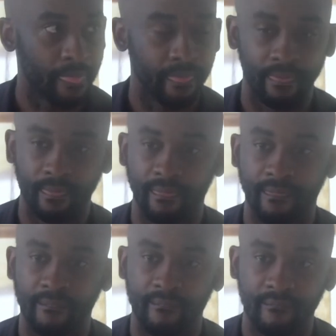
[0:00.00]

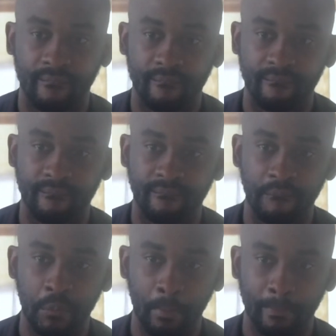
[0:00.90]
15-hour days to
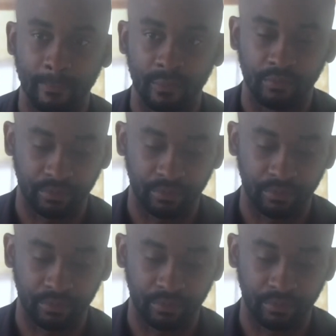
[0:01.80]
make X amount of